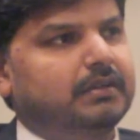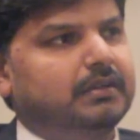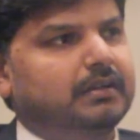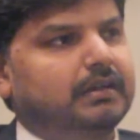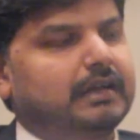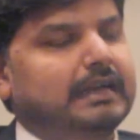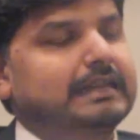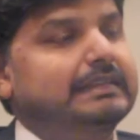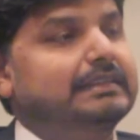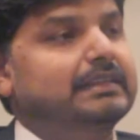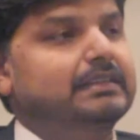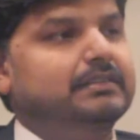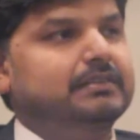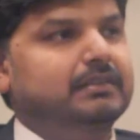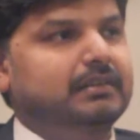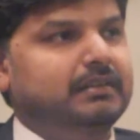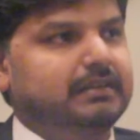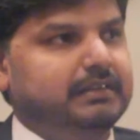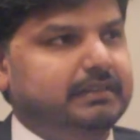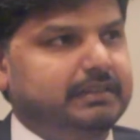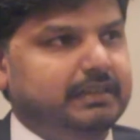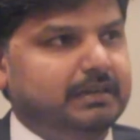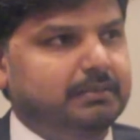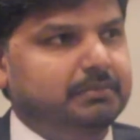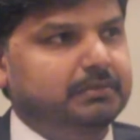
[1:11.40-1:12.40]
Health
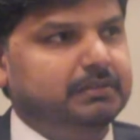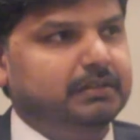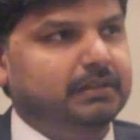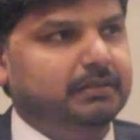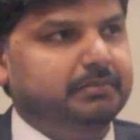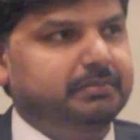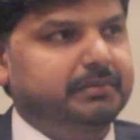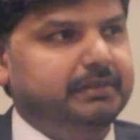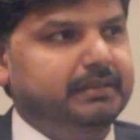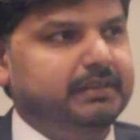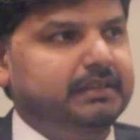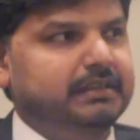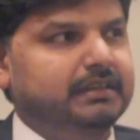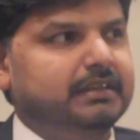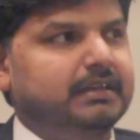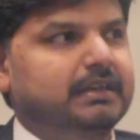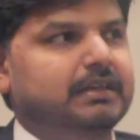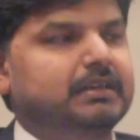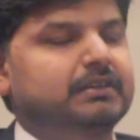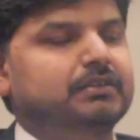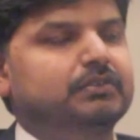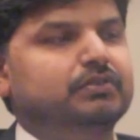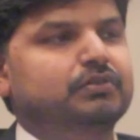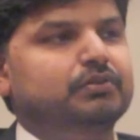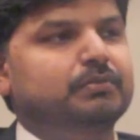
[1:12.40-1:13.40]
Authority, Abu Dhabi
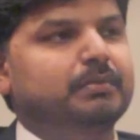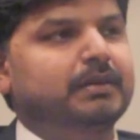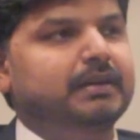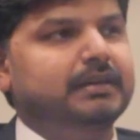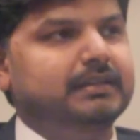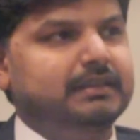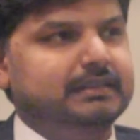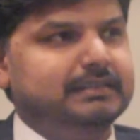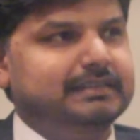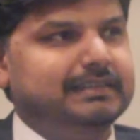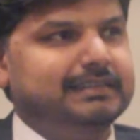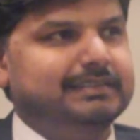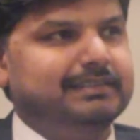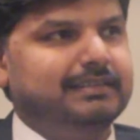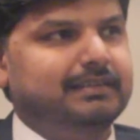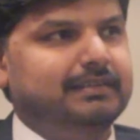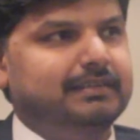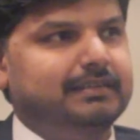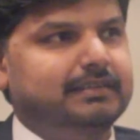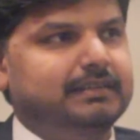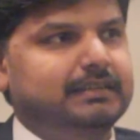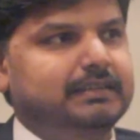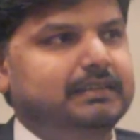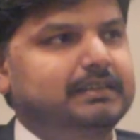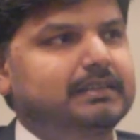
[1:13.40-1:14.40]
and Dubai Health
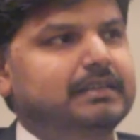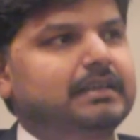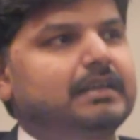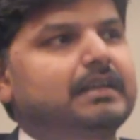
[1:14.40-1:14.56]
Authority,